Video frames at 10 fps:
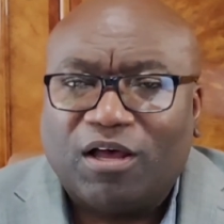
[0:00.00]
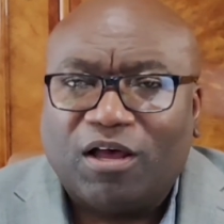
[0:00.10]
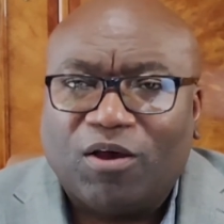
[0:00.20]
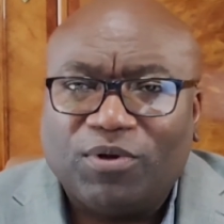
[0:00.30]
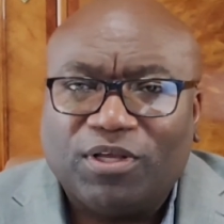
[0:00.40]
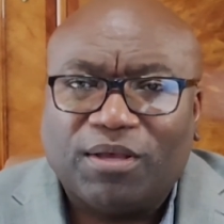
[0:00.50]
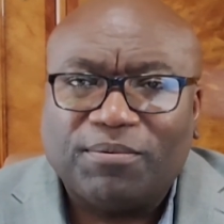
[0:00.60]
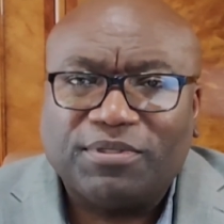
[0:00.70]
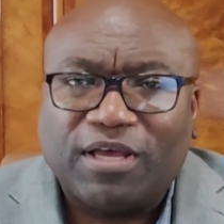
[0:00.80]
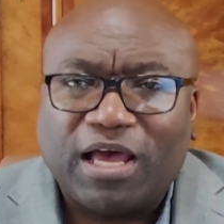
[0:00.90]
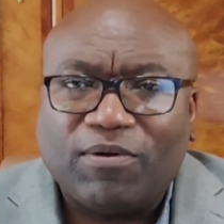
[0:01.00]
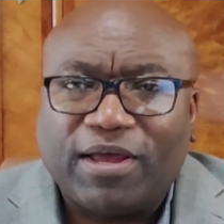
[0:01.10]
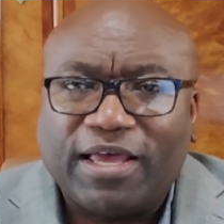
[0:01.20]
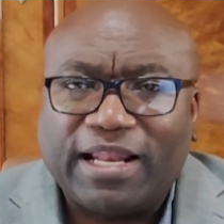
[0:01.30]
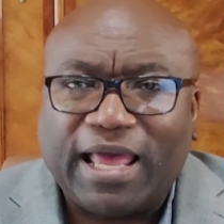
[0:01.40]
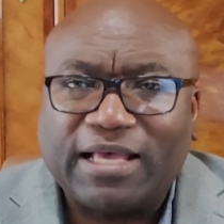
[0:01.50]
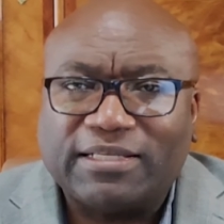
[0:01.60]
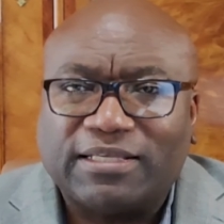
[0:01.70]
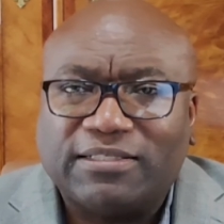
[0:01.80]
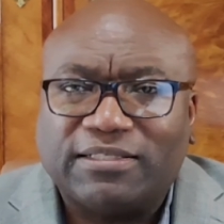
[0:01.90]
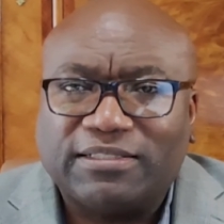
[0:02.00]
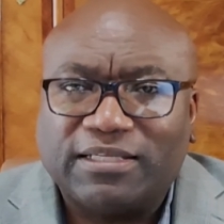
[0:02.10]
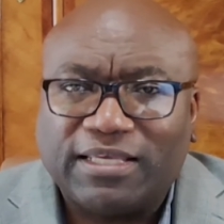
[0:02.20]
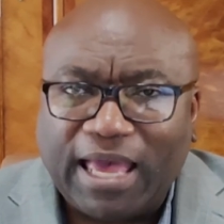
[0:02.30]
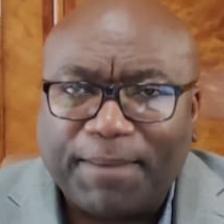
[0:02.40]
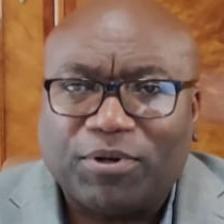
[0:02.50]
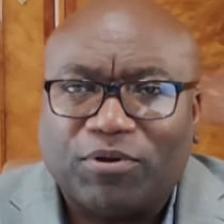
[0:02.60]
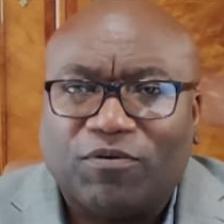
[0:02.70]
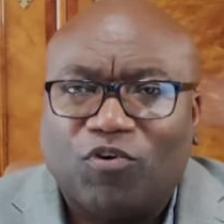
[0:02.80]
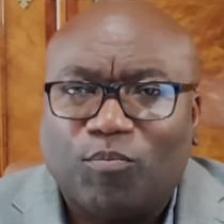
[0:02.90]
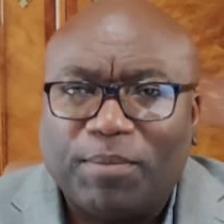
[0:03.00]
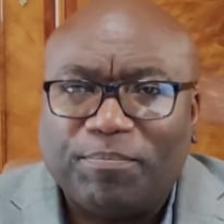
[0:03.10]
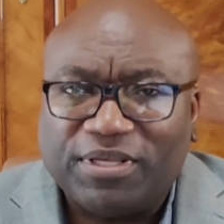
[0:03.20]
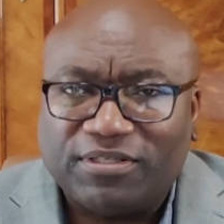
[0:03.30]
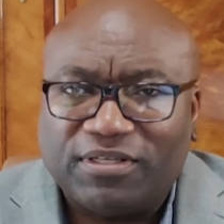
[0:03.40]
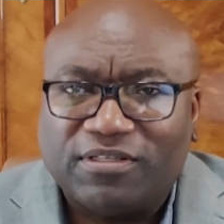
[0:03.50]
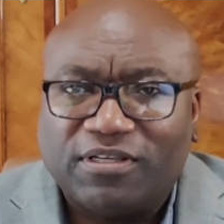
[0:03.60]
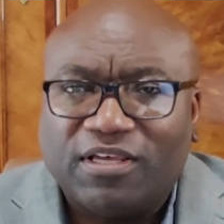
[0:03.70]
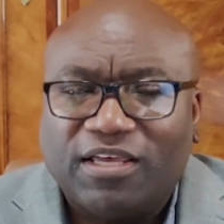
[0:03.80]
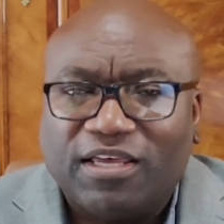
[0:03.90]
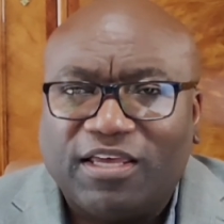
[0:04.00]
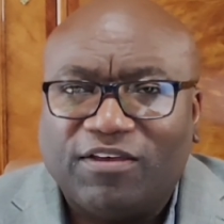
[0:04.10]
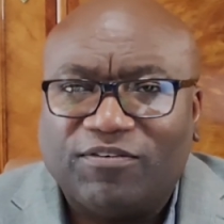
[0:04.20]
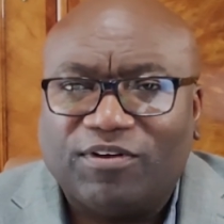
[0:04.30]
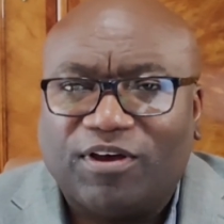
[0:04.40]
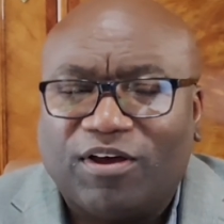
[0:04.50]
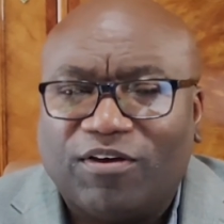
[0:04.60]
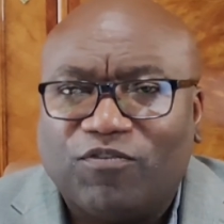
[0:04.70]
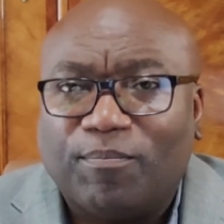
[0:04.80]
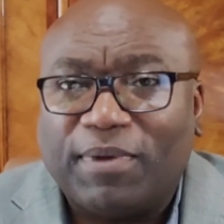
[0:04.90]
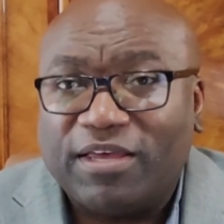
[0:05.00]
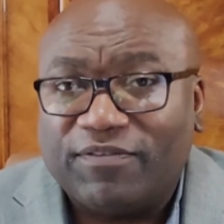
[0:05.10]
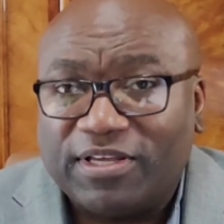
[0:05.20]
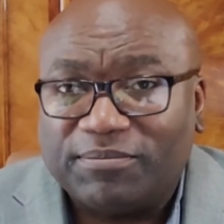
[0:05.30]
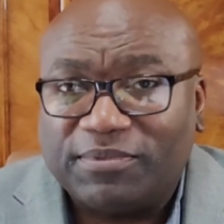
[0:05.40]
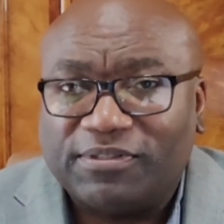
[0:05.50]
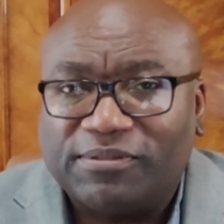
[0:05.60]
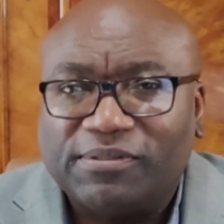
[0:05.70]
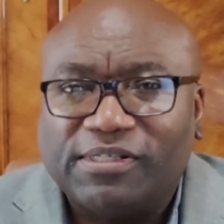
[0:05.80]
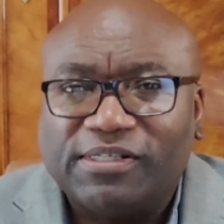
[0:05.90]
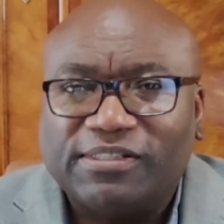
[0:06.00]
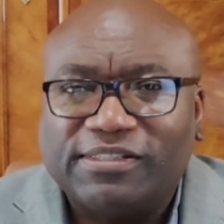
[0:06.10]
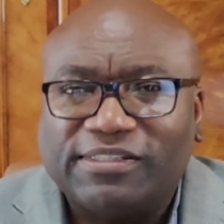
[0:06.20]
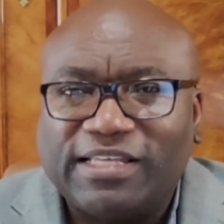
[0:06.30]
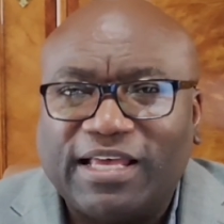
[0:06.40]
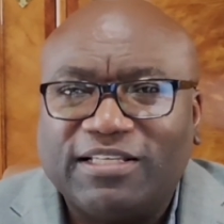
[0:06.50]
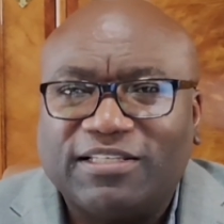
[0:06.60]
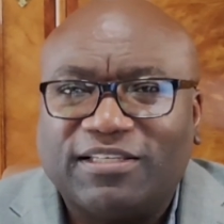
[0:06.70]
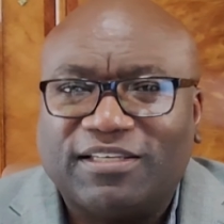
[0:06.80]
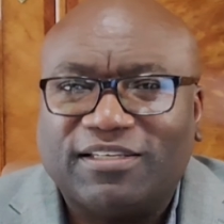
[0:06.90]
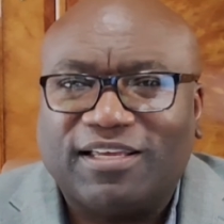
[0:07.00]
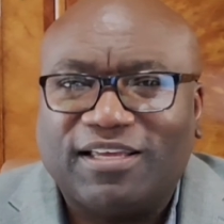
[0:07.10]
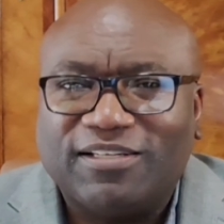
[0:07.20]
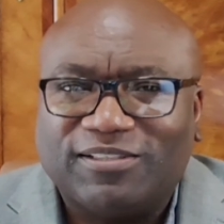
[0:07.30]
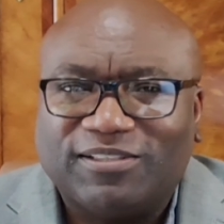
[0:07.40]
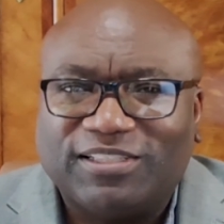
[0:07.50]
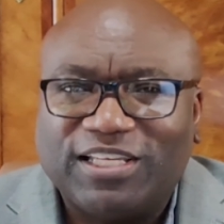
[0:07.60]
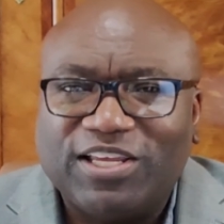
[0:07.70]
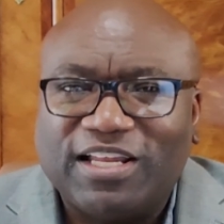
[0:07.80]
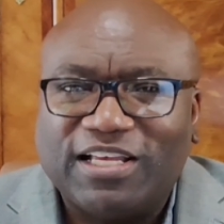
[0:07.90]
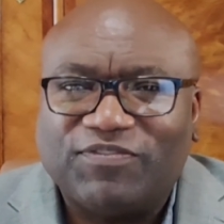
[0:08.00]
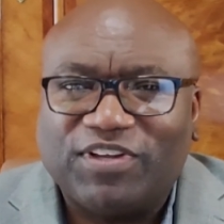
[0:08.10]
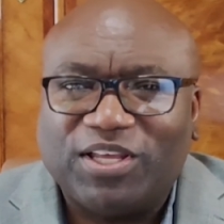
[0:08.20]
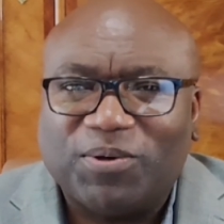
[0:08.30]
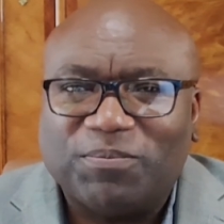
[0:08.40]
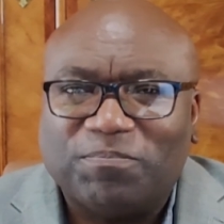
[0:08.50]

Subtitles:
when it comes to how do I have access to capital for my business and for my investments. Thanks, and see you in the next video.